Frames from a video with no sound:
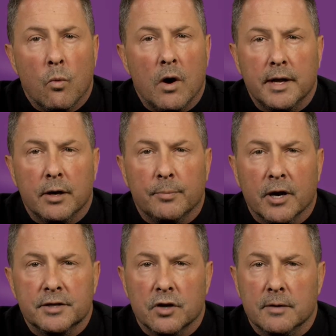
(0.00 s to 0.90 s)
One
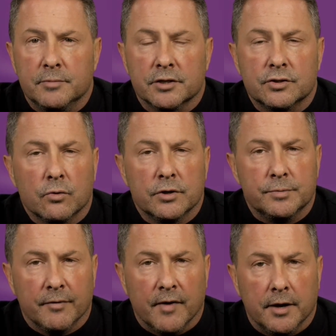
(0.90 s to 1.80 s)
enterprise object storage
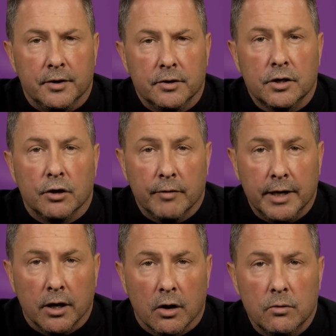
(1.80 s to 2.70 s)
provider,
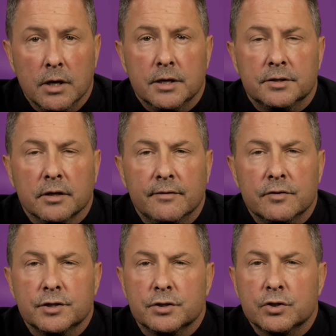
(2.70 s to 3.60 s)
Caringo,
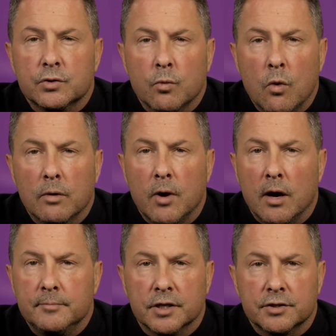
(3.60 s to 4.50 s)
delivers its swarm
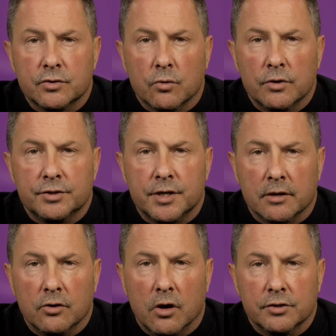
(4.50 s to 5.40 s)
object storage
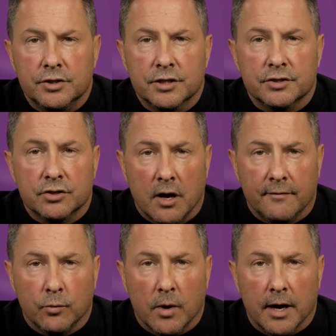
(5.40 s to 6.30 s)
technology as
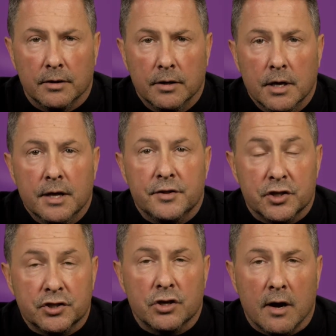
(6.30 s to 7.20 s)
software.
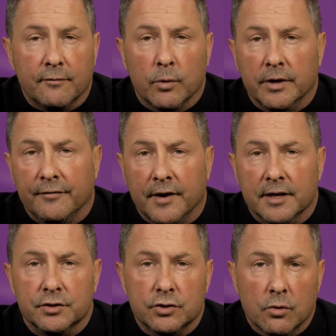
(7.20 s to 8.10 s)
This
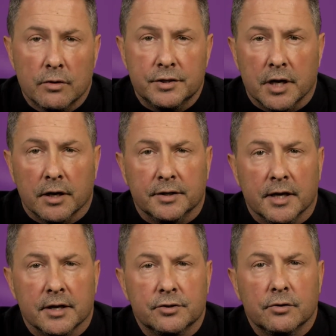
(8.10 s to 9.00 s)
software-defined storage
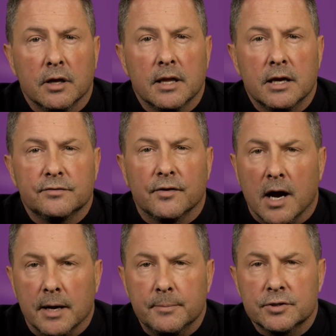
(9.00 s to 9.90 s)
architecture allows for
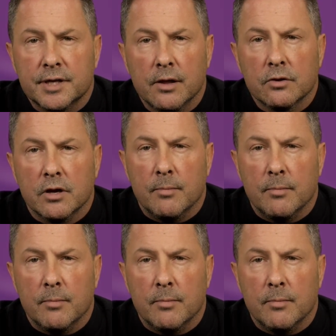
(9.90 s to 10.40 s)
hyperscale